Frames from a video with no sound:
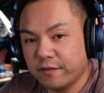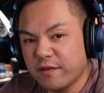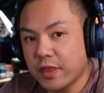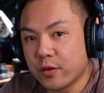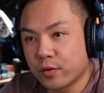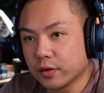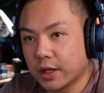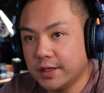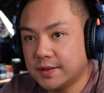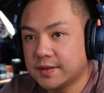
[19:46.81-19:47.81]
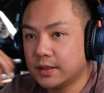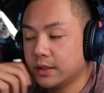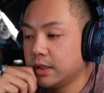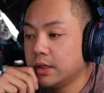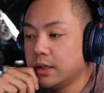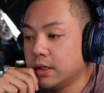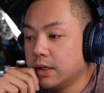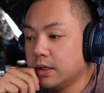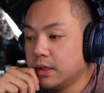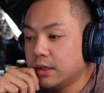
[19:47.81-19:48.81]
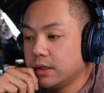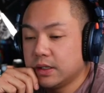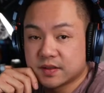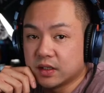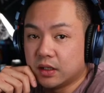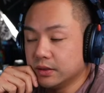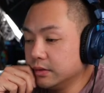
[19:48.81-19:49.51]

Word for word: feather light, it's solid.